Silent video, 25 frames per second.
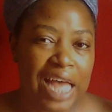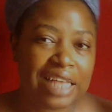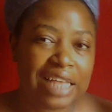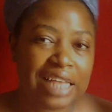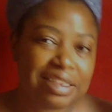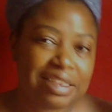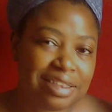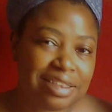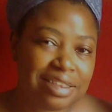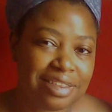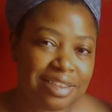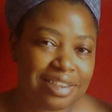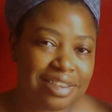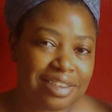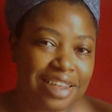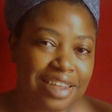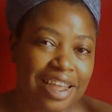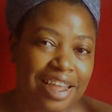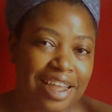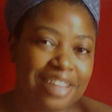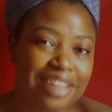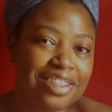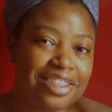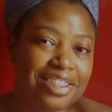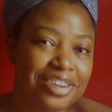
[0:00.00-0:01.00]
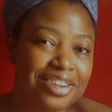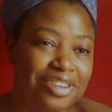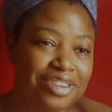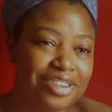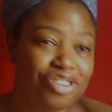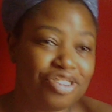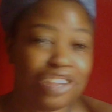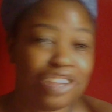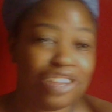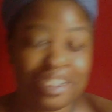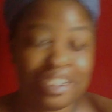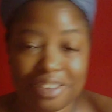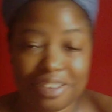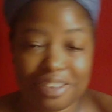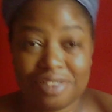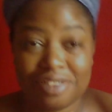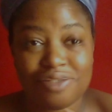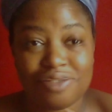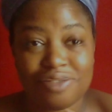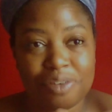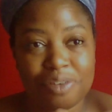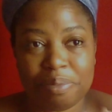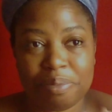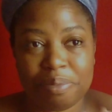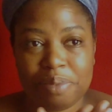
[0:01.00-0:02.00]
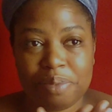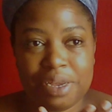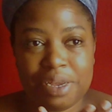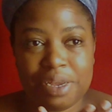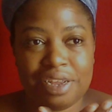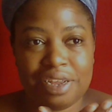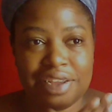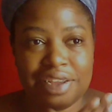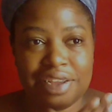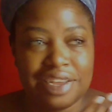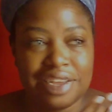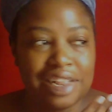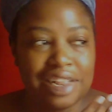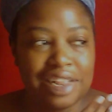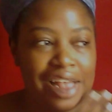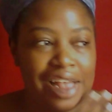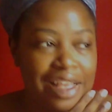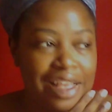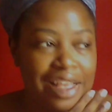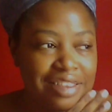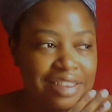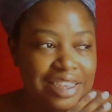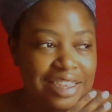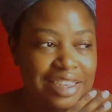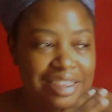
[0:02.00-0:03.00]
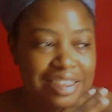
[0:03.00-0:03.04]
together just from being in classes,